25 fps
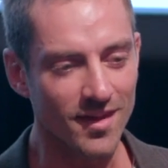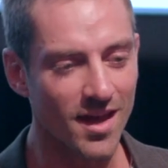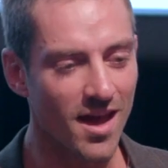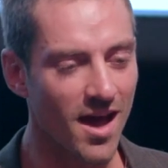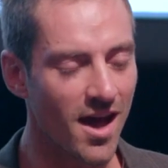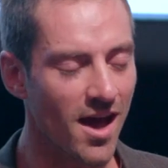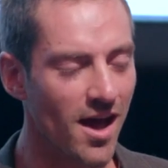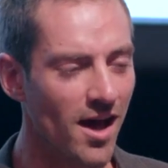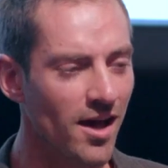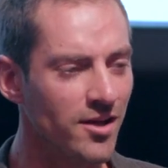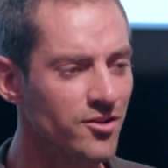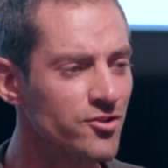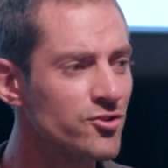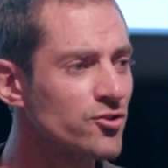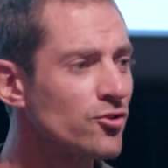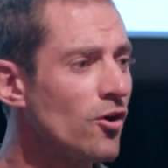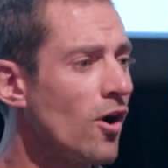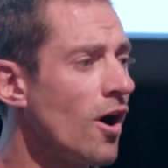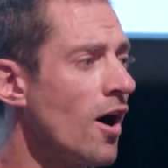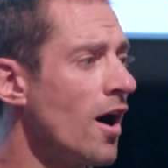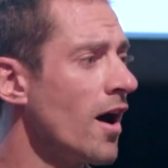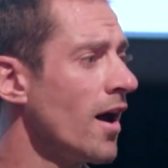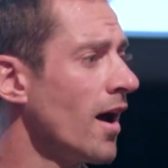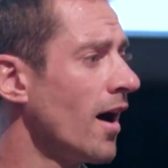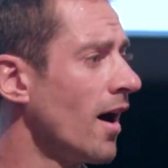
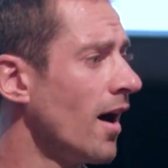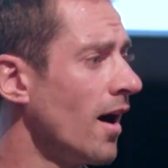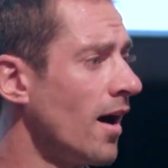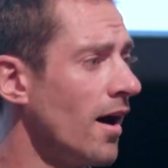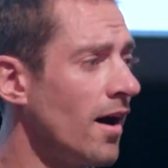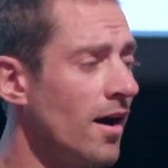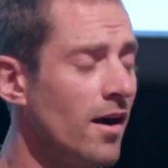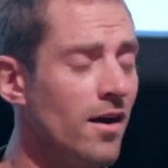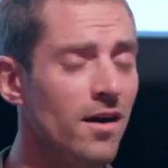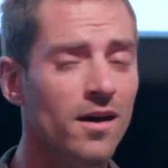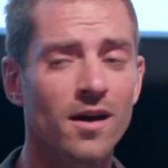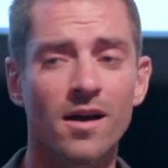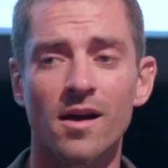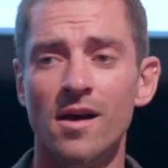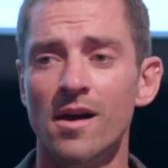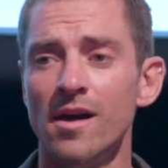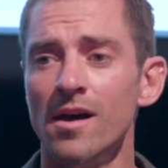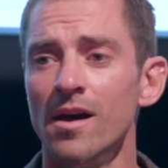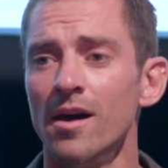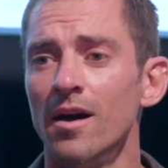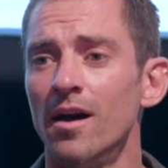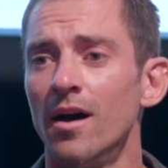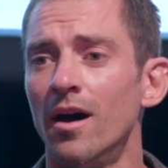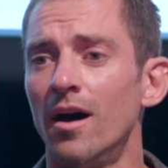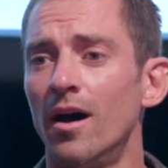Try our
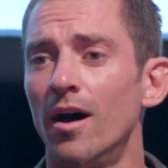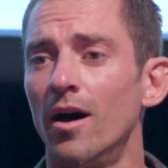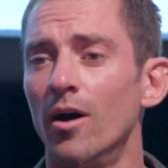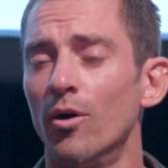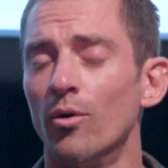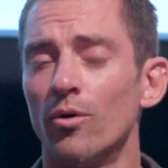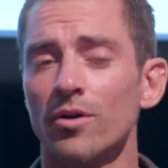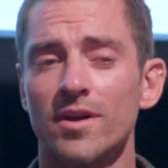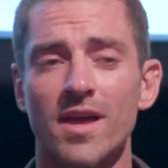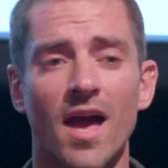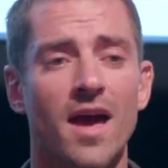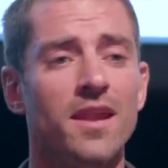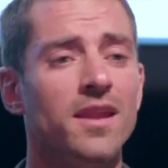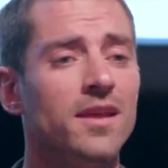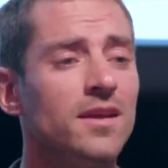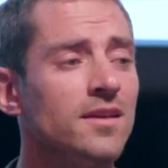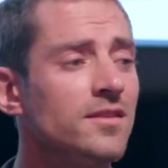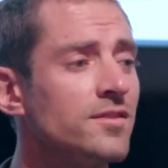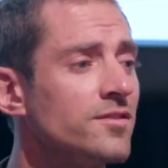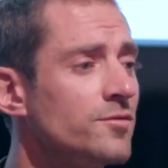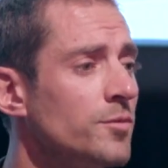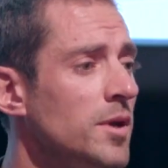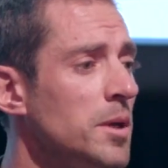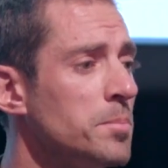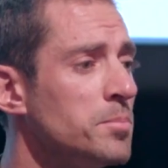
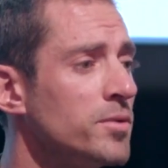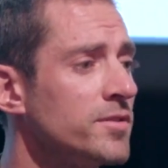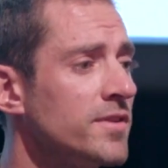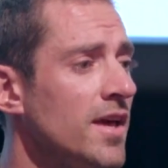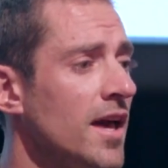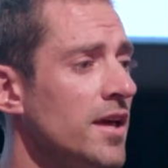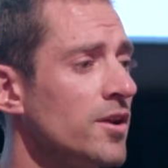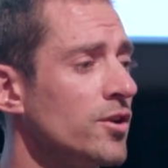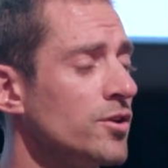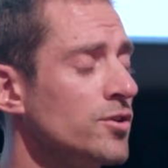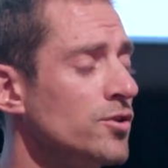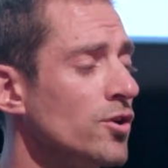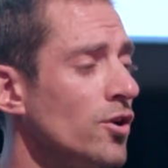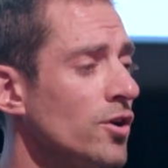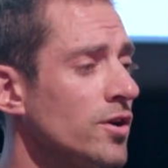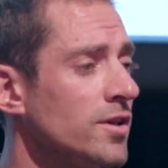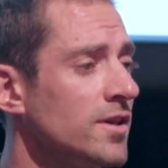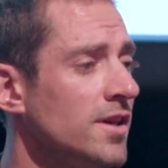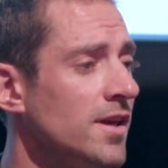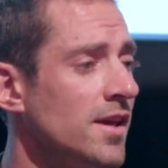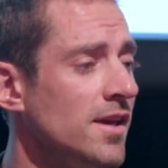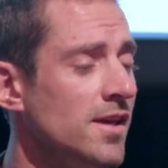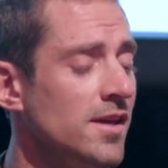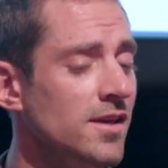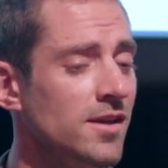organic sweet potato
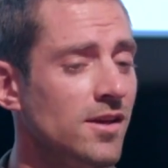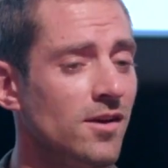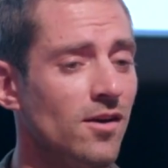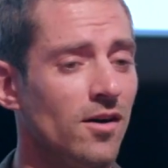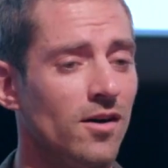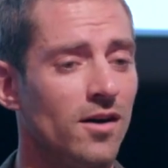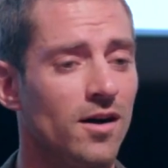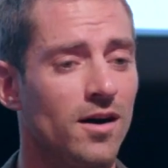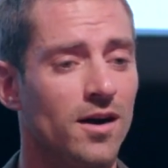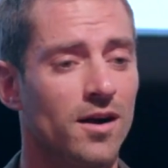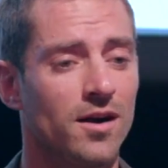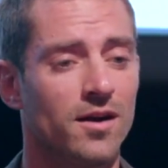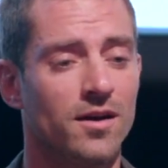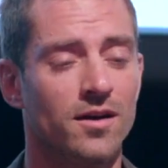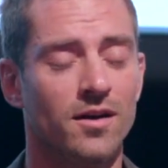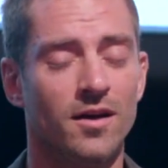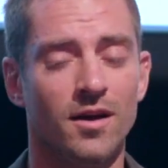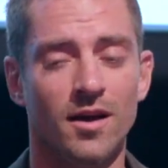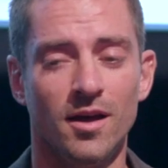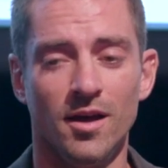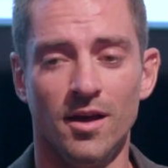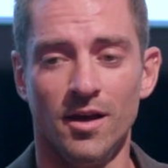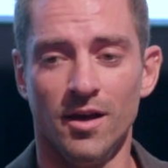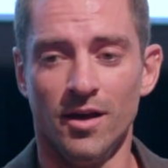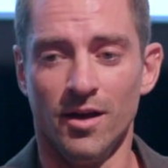gnocchi, our
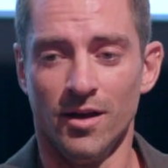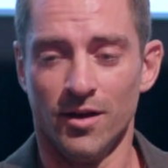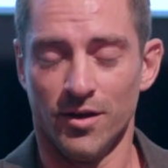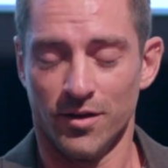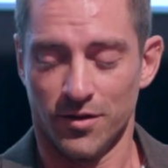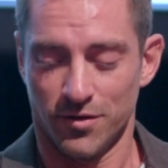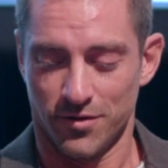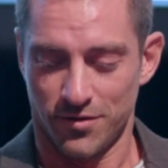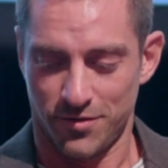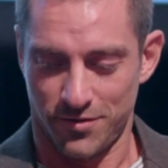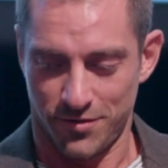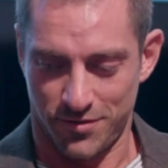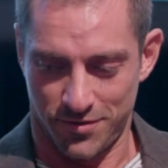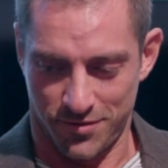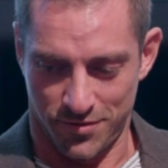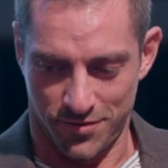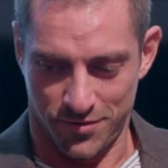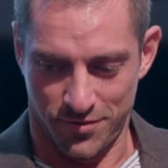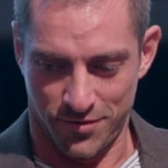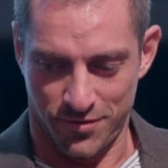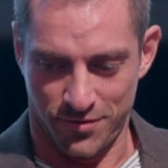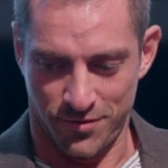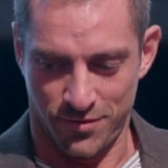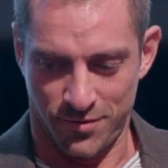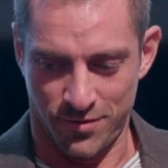
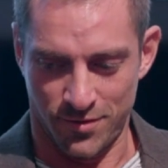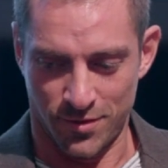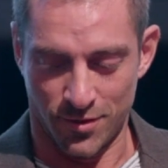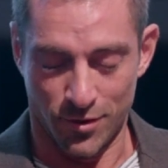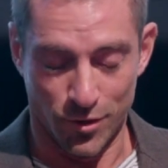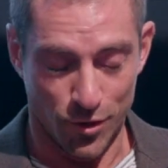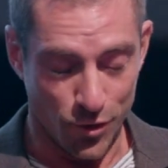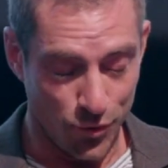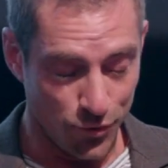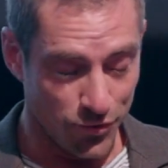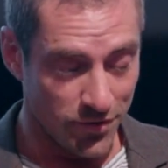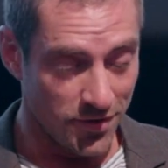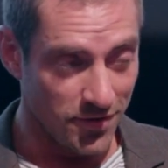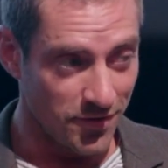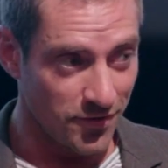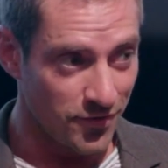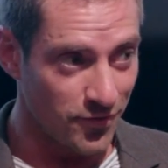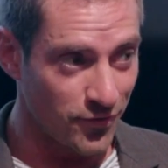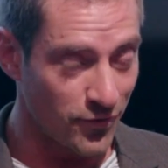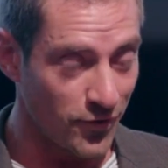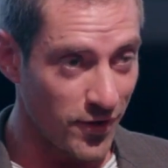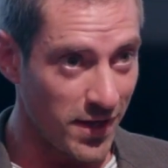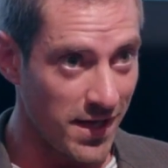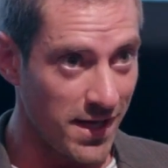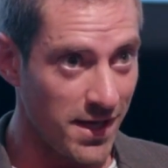
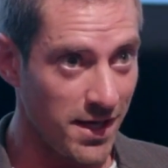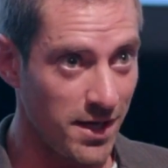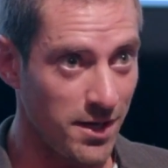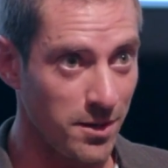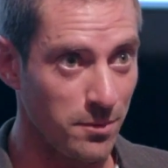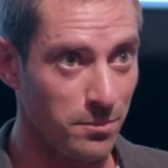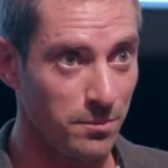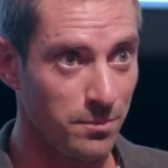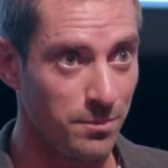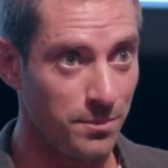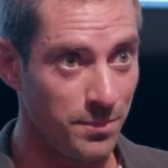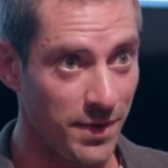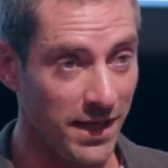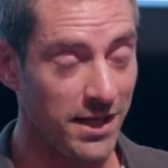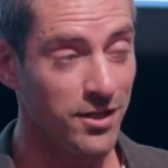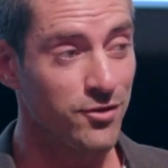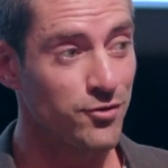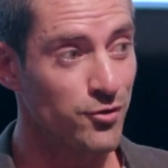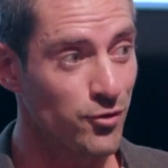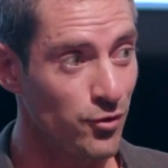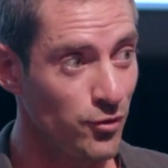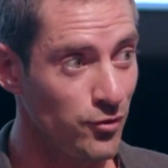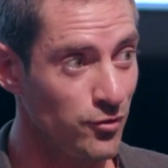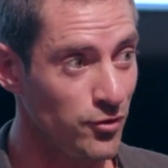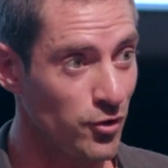gluten-free
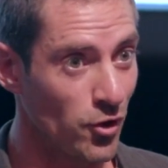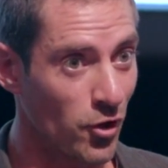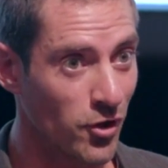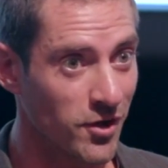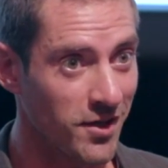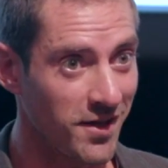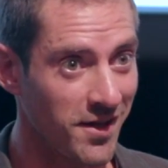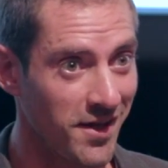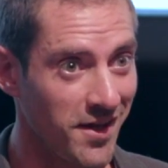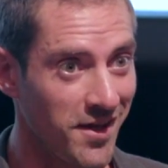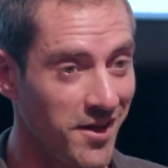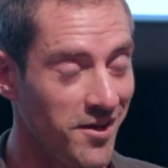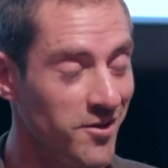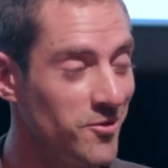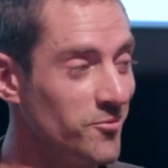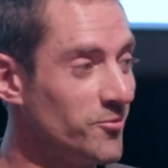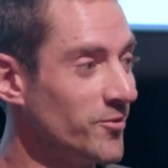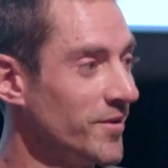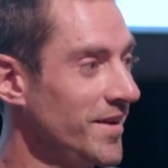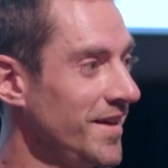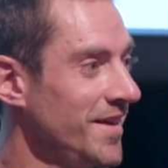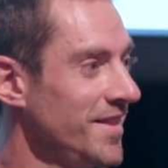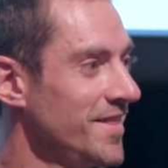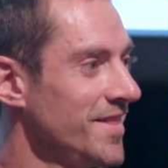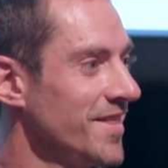beetroot gnocchi
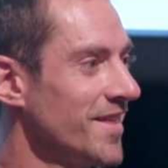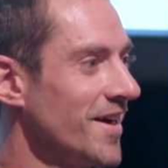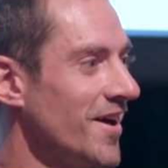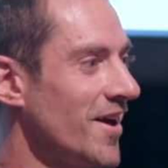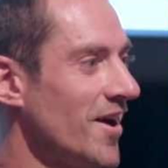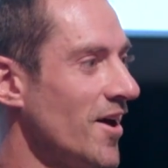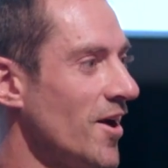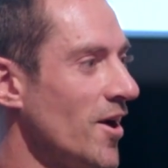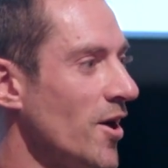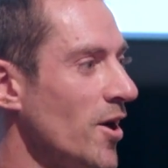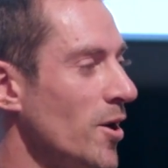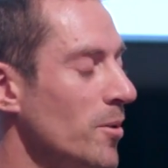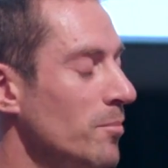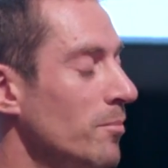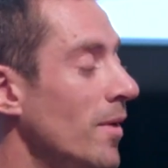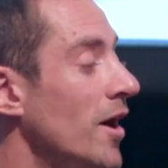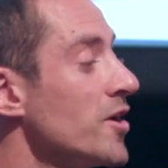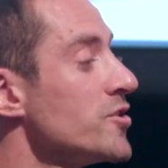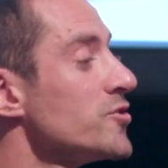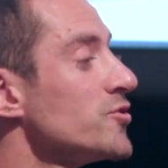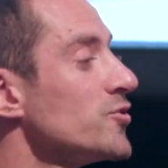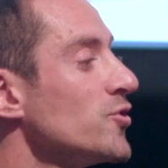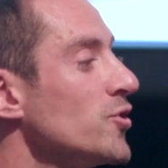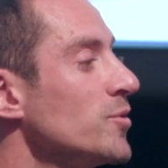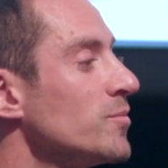with
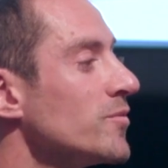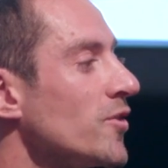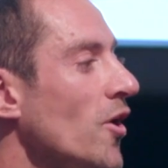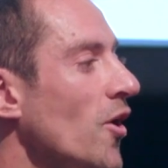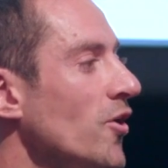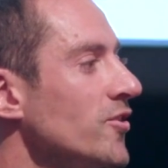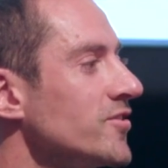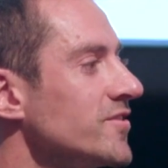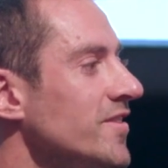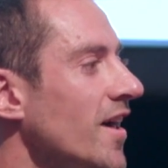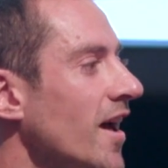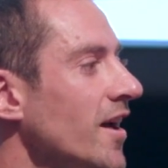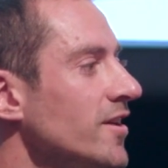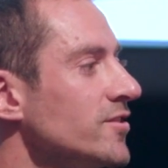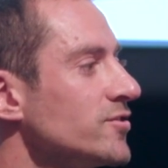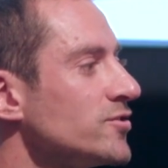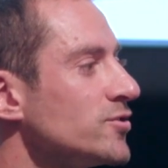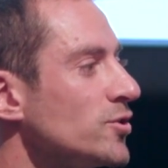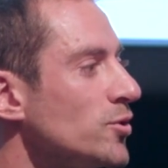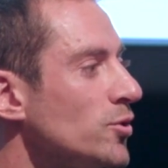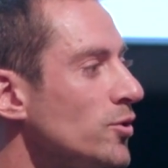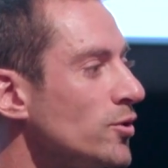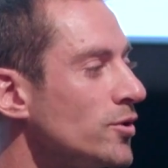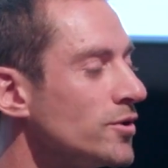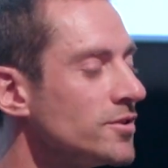mushroom rosé
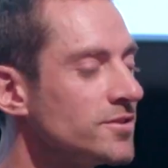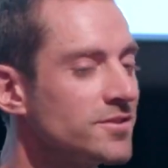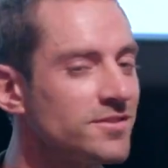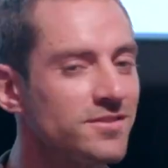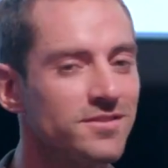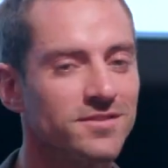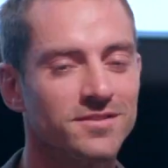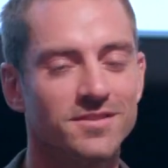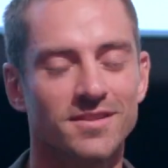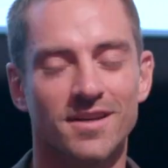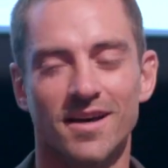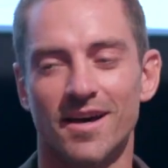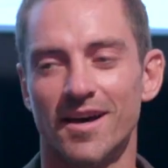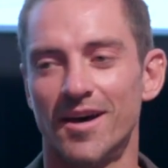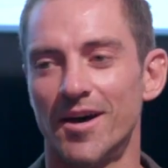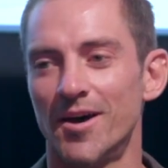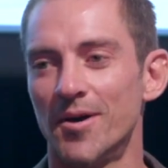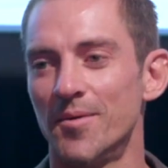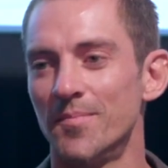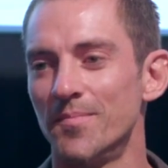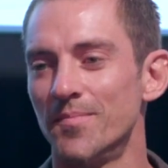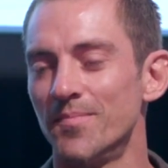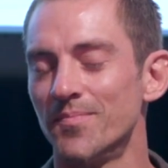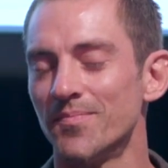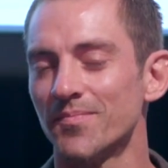sauce,
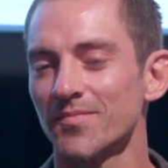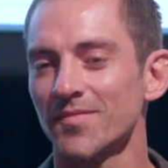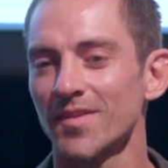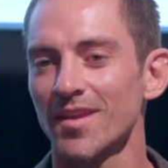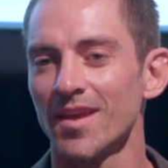or